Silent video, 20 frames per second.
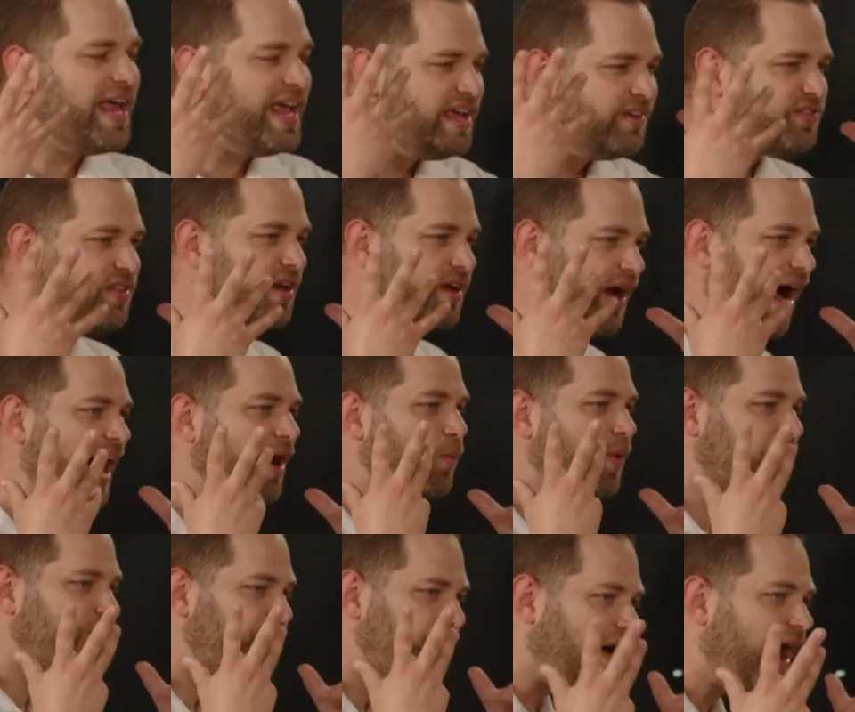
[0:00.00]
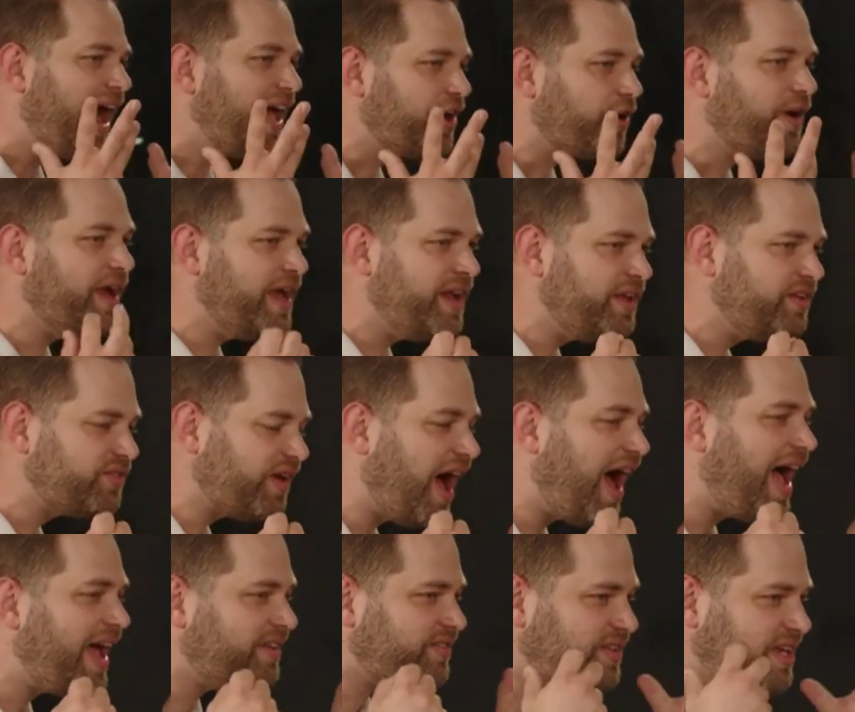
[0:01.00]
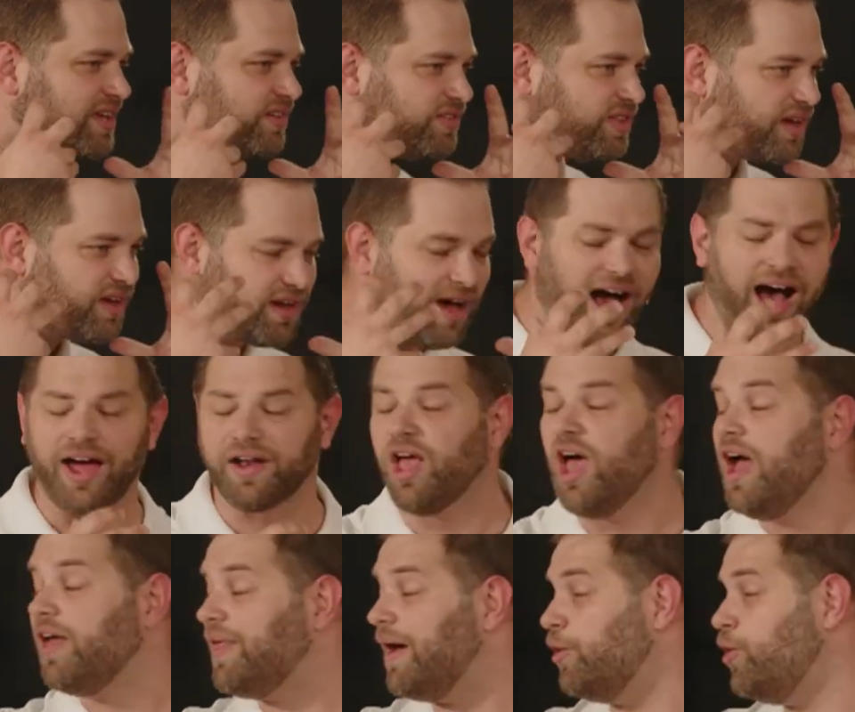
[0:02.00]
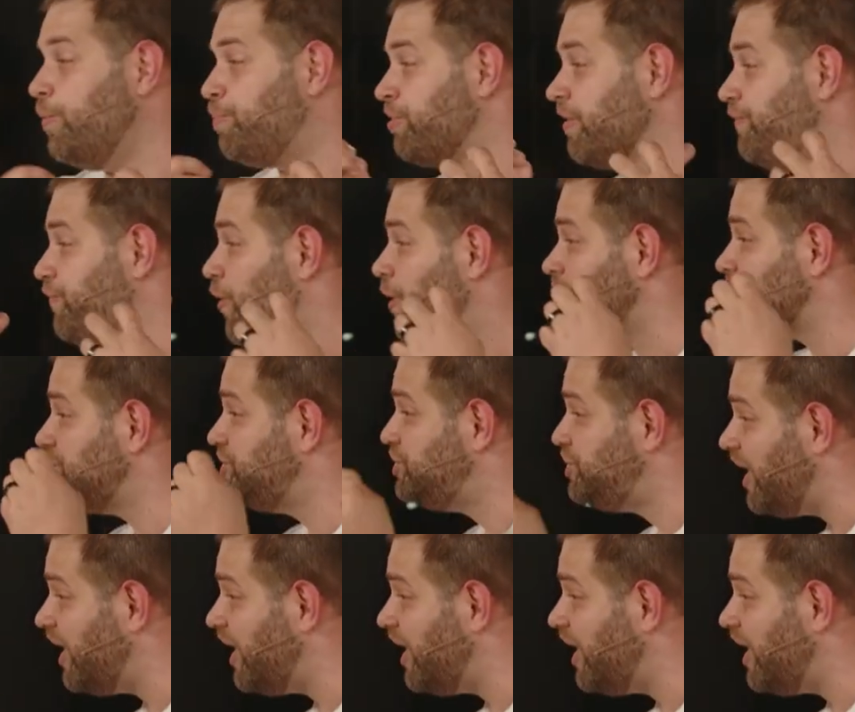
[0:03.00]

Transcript: He's the God with fire in his eyes. He's the God that, who performs